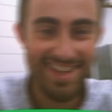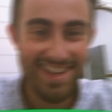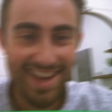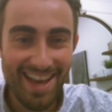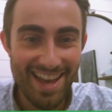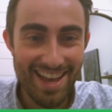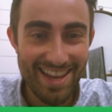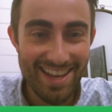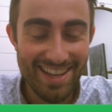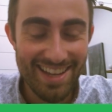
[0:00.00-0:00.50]

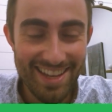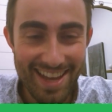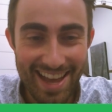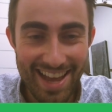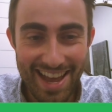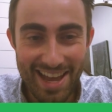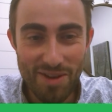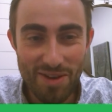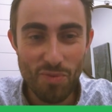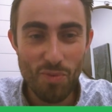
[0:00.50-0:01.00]

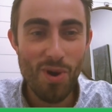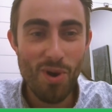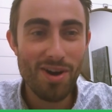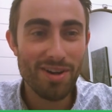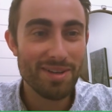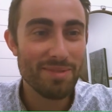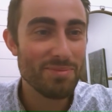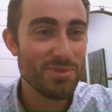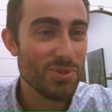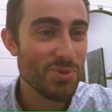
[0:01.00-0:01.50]
Hey,
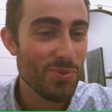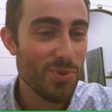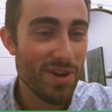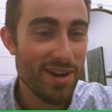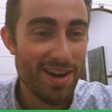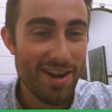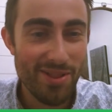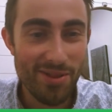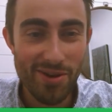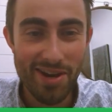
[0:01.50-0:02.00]
welcome to
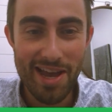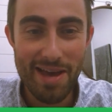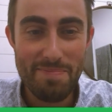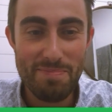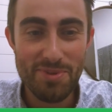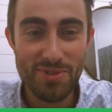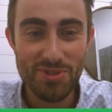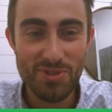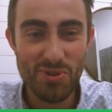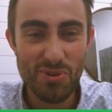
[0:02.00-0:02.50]
another
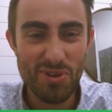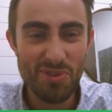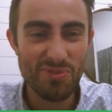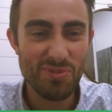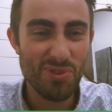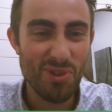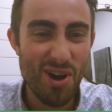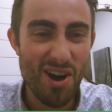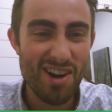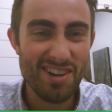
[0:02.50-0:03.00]
episode
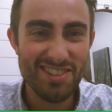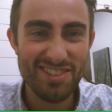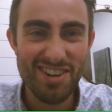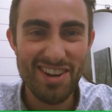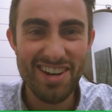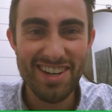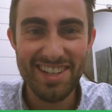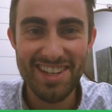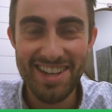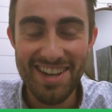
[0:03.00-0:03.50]
of Locked
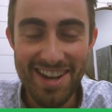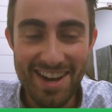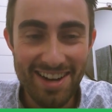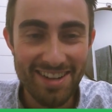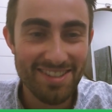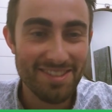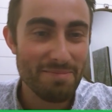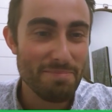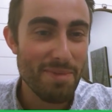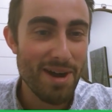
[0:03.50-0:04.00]
On
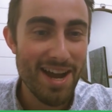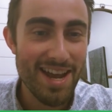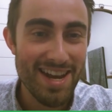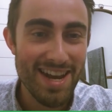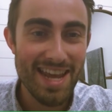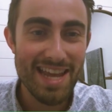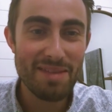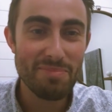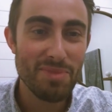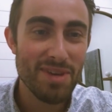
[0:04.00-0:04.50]
Canucks. My
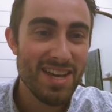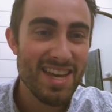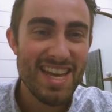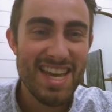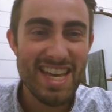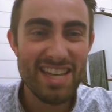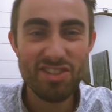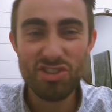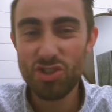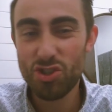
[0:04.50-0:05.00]
name
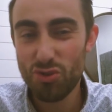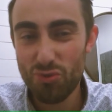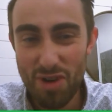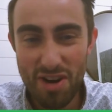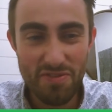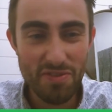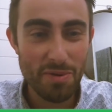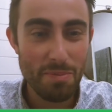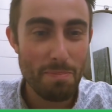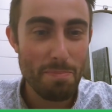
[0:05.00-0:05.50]
is
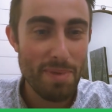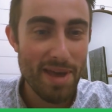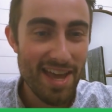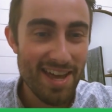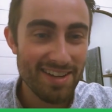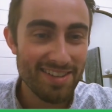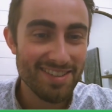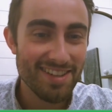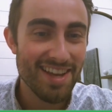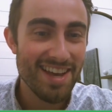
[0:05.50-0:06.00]
Trevor
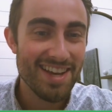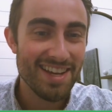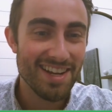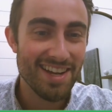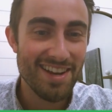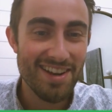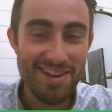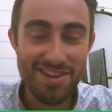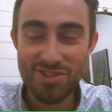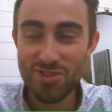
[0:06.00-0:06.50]
Beggs,
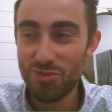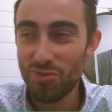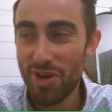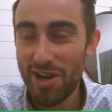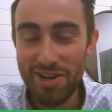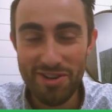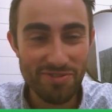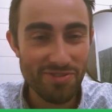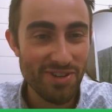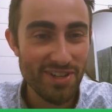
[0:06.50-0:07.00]
Canucks
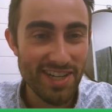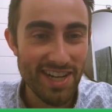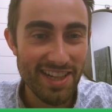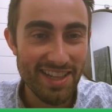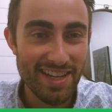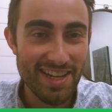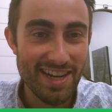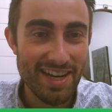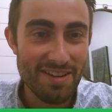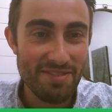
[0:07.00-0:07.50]
writer for
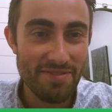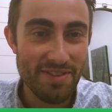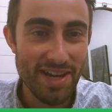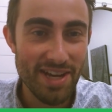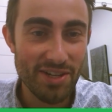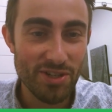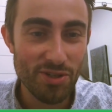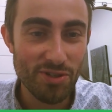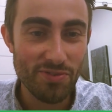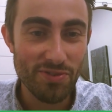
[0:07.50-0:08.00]
Daily Hive
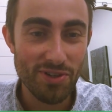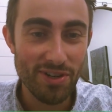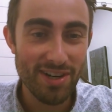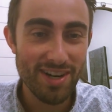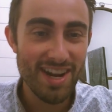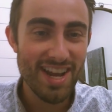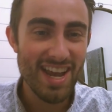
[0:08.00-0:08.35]
Vancouver,